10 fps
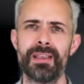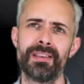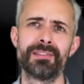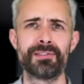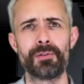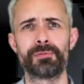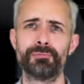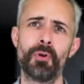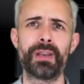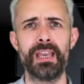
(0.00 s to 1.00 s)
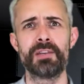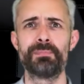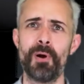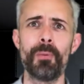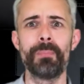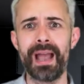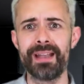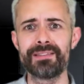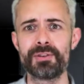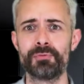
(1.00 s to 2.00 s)
soft rock-ish pop
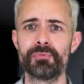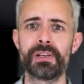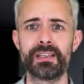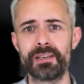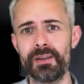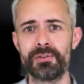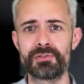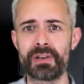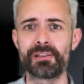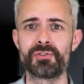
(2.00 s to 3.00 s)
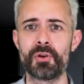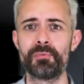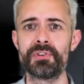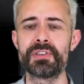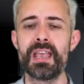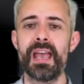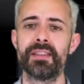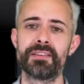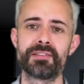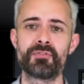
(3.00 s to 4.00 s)
bands who really straddle genres, and
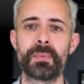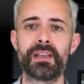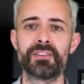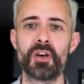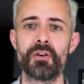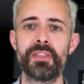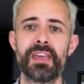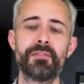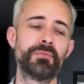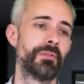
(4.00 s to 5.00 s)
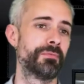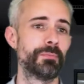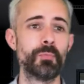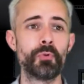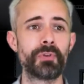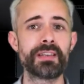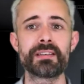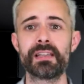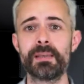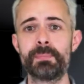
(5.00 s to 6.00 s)
there's strumming guitar in there. More
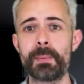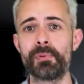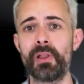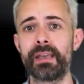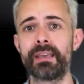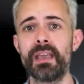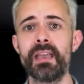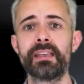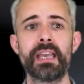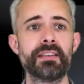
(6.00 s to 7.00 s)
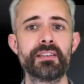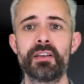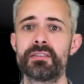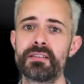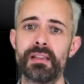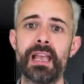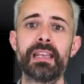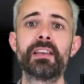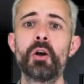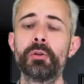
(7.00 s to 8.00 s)
recently, people like Katie Tunstall,
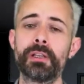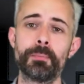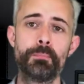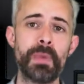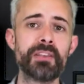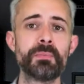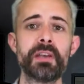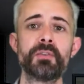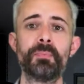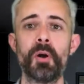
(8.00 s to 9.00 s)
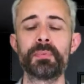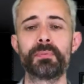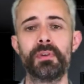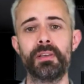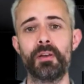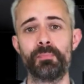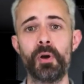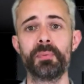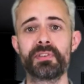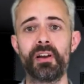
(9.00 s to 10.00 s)
Ellie Goulding, major
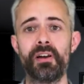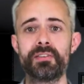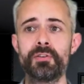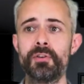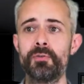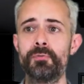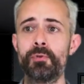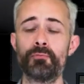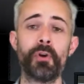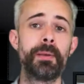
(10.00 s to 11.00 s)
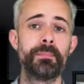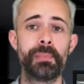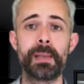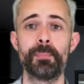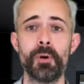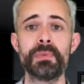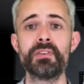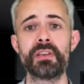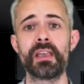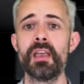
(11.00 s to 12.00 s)
pop stars who write and play pop
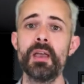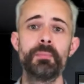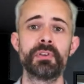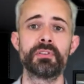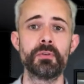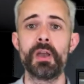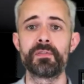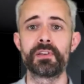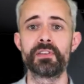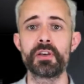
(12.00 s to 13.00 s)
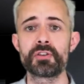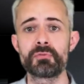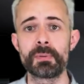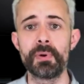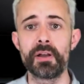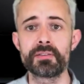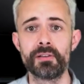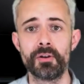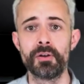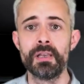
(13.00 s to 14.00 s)
music, but do have guitar strumming parts
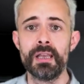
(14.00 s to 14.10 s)
along